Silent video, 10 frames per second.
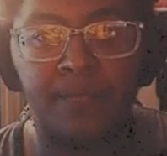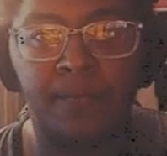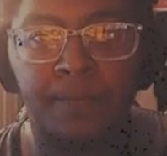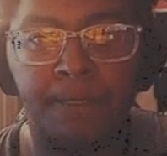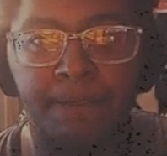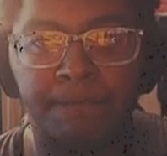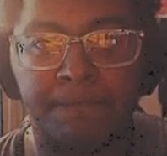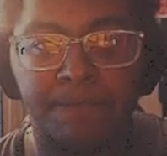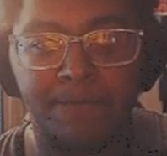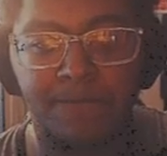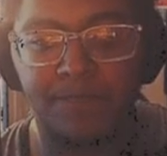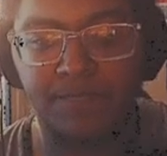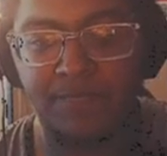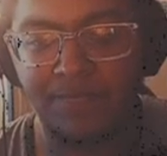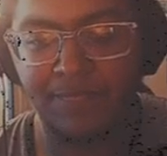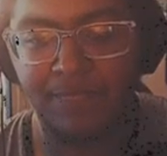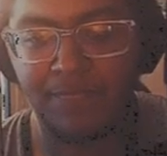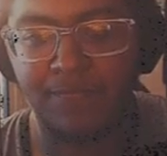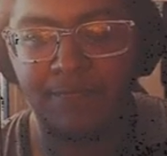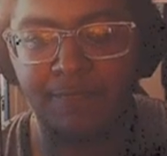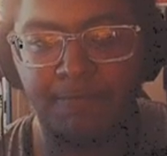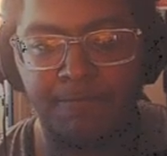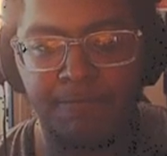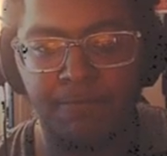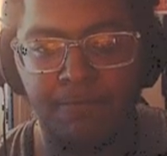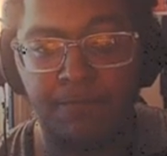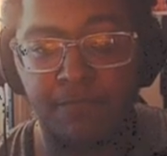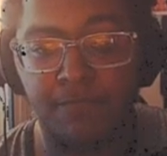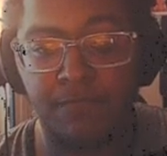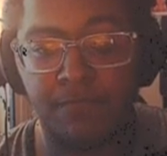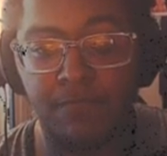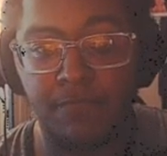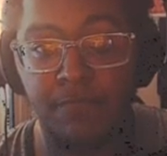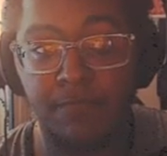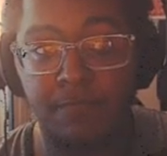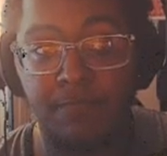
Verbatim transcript: he to open the door, but the lever is missing. Boris probably has it.